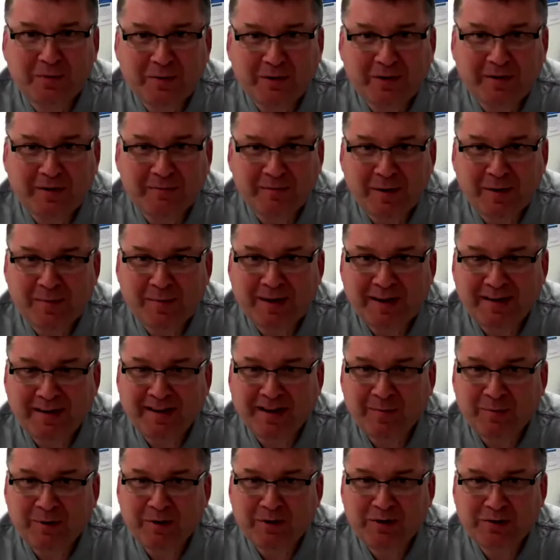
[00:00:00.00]
maybe I
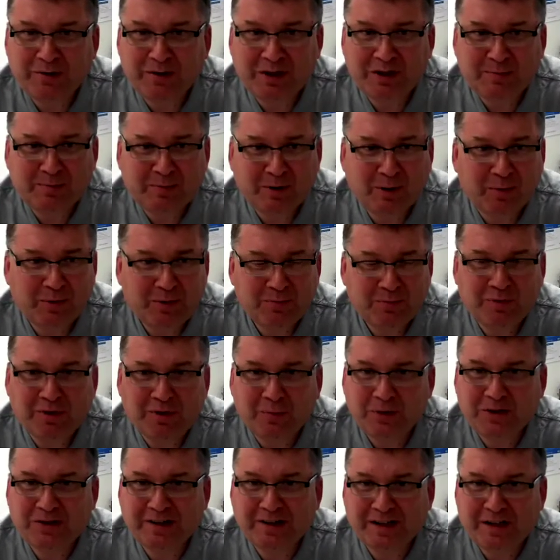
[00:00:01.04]
could put you on the spot.
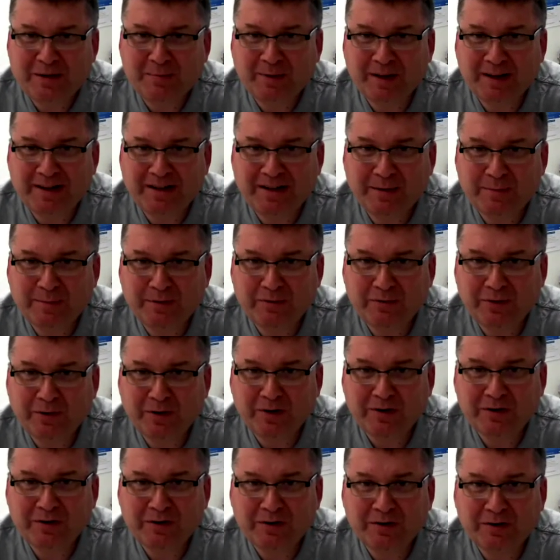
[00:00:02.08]
Would you like to play something for
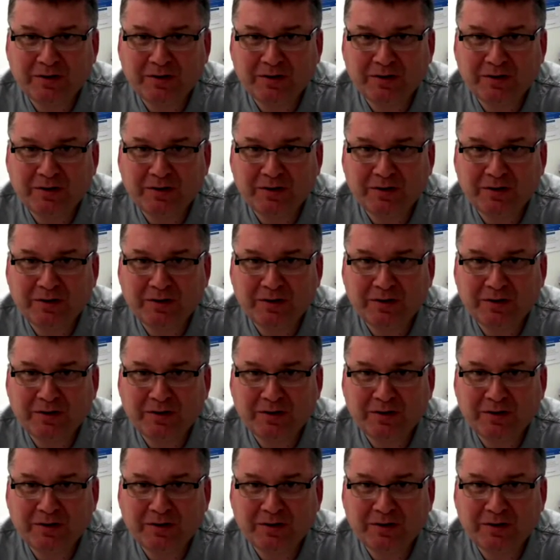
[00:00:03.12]
us?